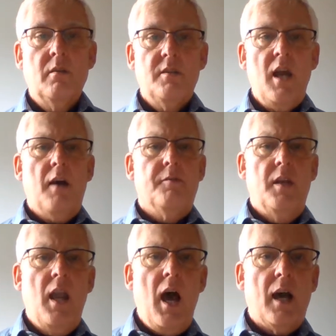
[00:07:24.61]
"Tough
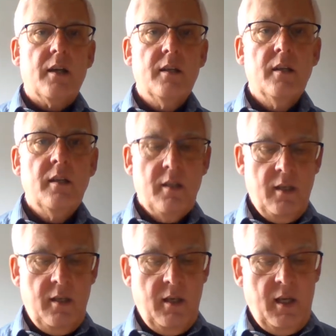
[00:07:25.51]
luck,"
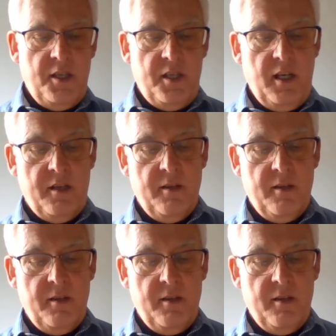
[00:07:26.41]
I said.